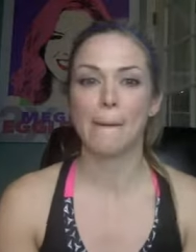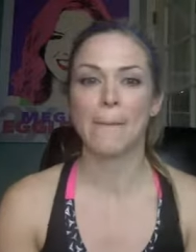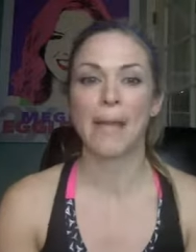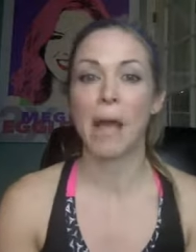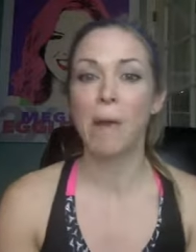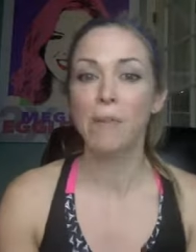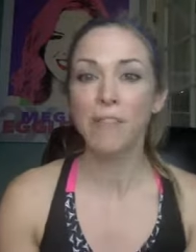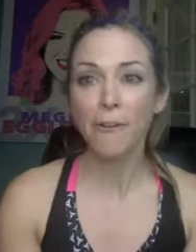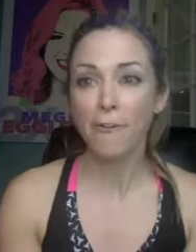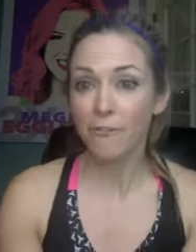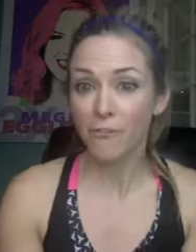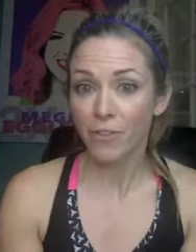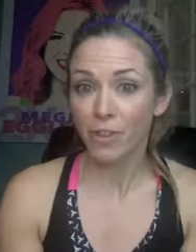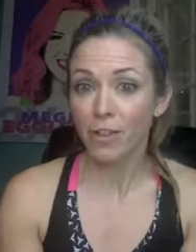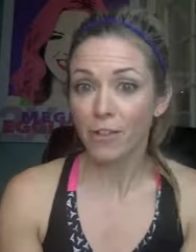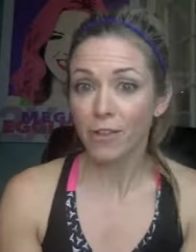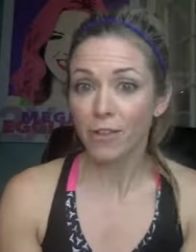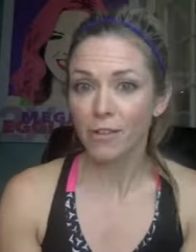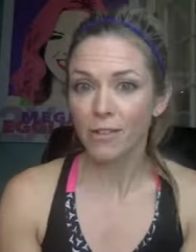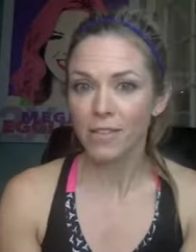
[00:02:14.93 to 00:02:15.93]
Um, how would that
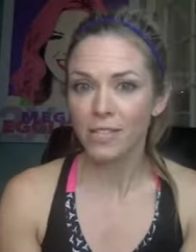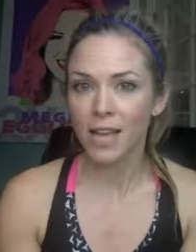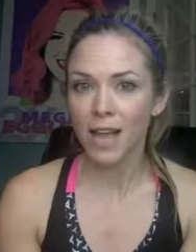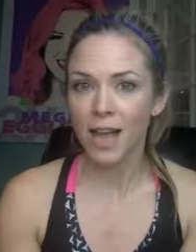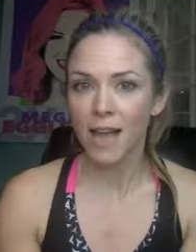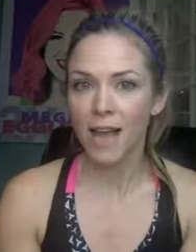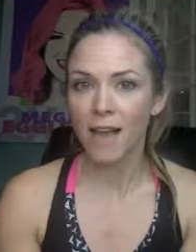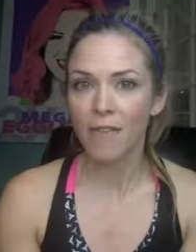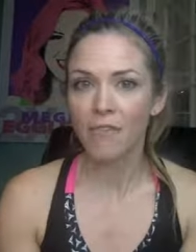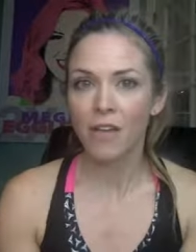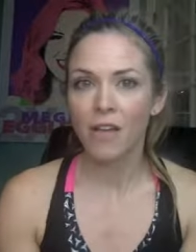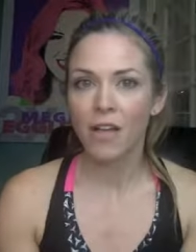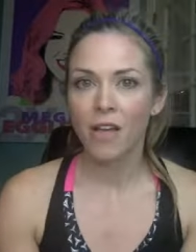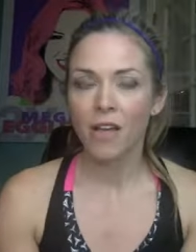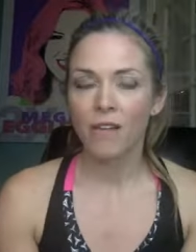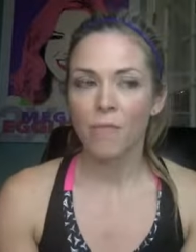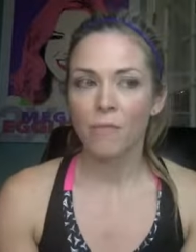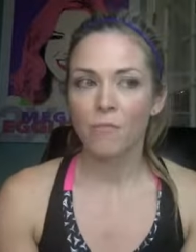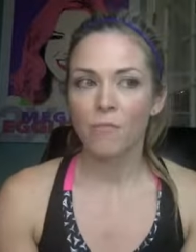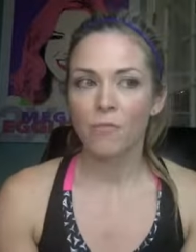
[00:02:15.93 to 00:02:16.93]
feel to have
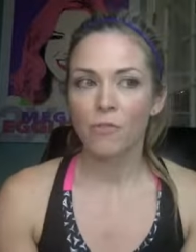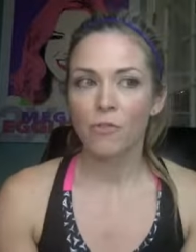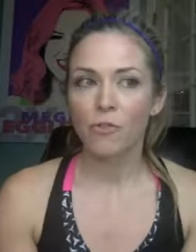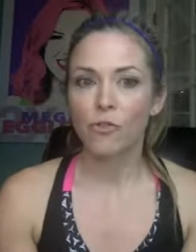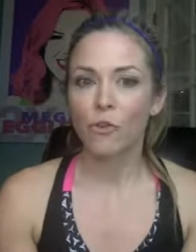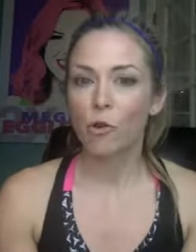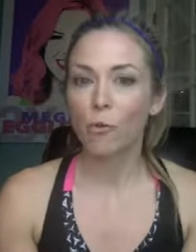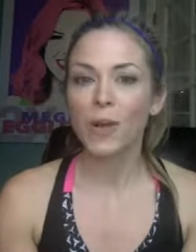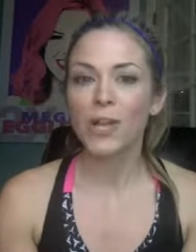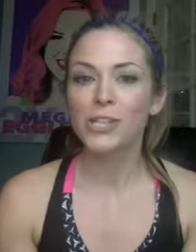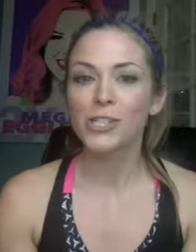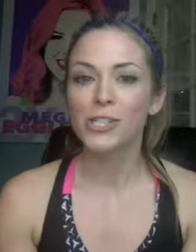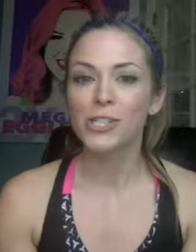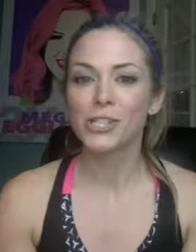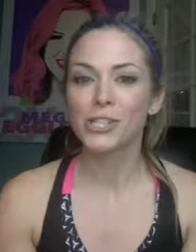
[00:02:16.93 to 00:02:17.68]
so much